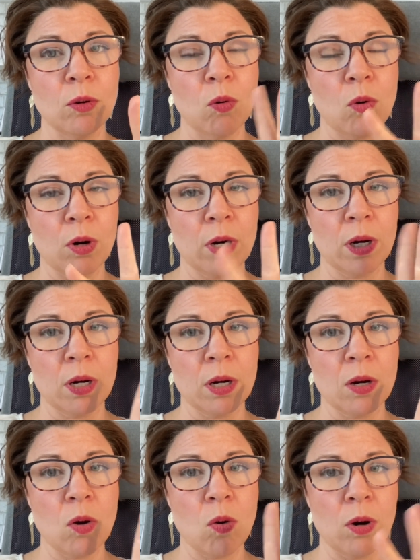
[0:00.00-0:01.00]

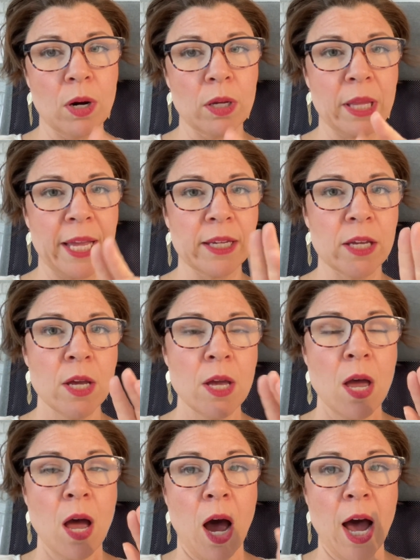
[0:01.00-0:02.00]
or like,
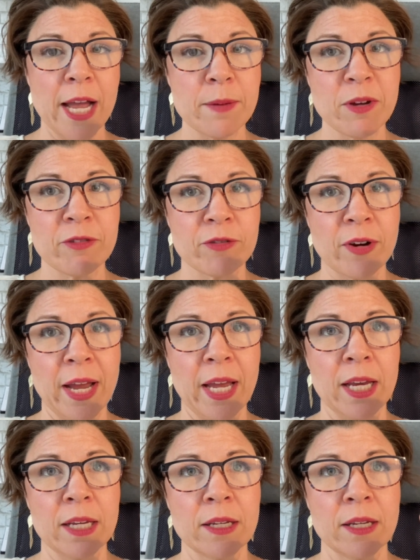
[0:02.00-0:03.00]
I'm
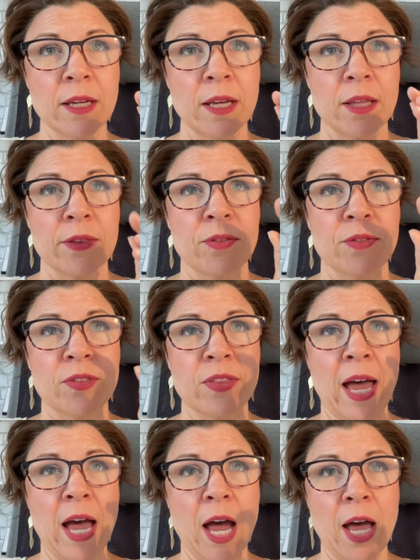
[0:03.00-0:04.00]
afraid
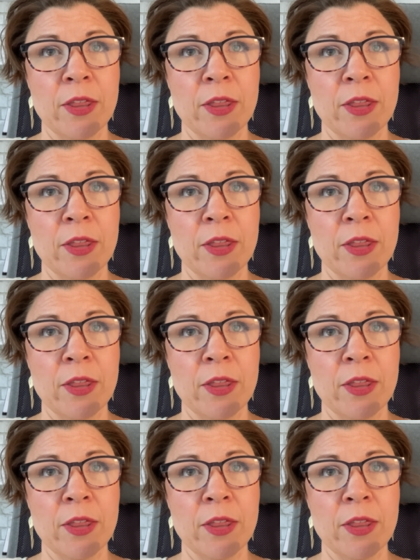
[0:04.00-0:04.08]
that